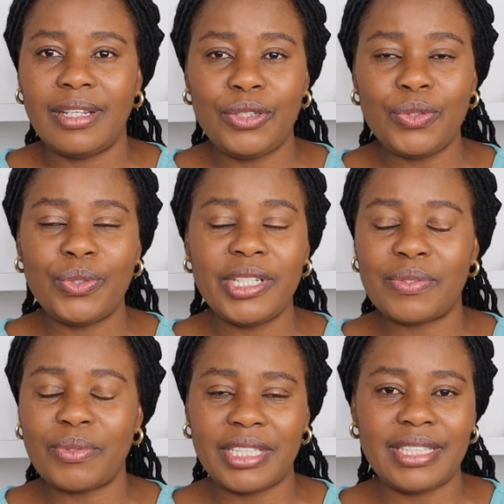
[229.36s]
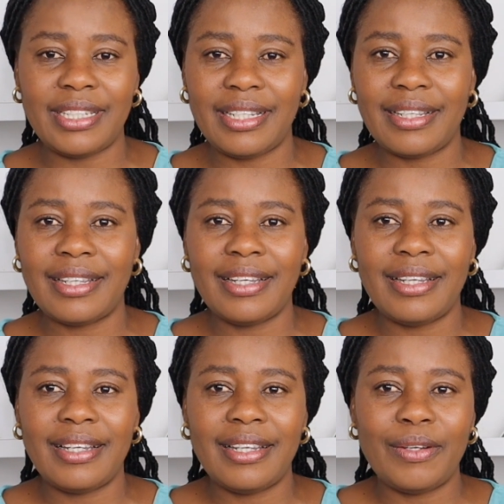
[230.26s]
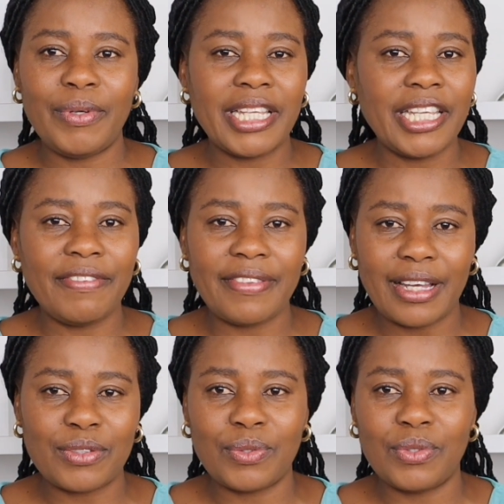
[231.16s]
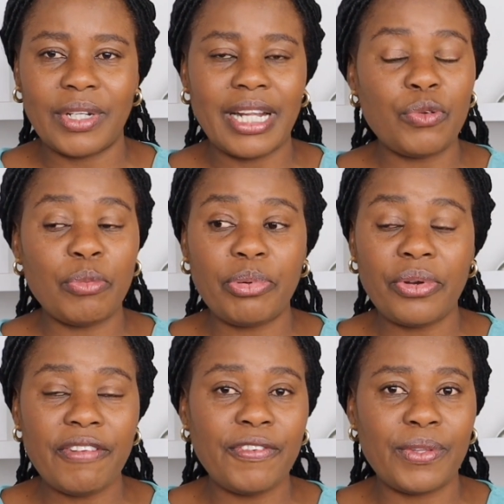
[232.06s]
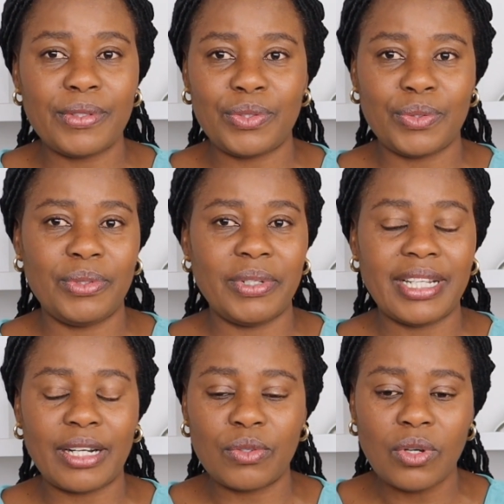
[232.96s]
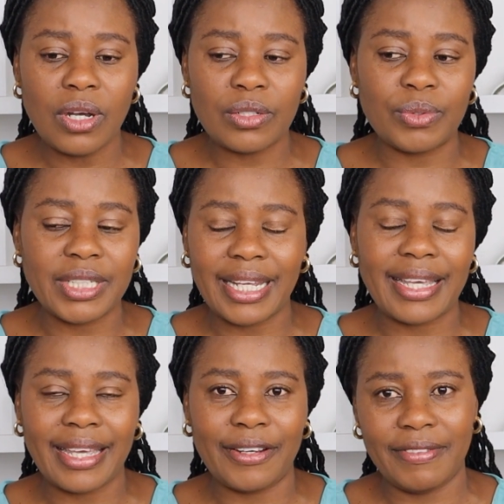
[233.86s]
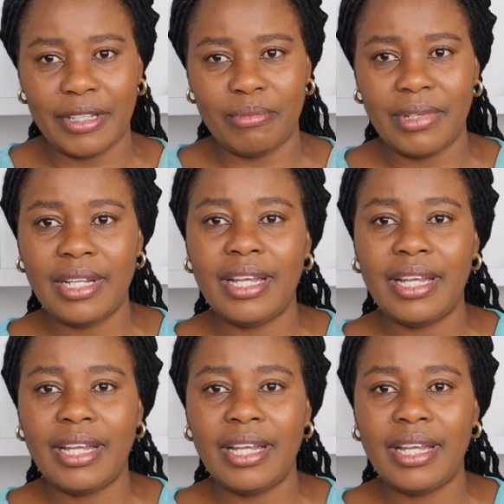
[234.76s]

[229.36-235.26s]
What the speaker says: You who is watching, we give thanks to God and we pray for those children that God will take care of them.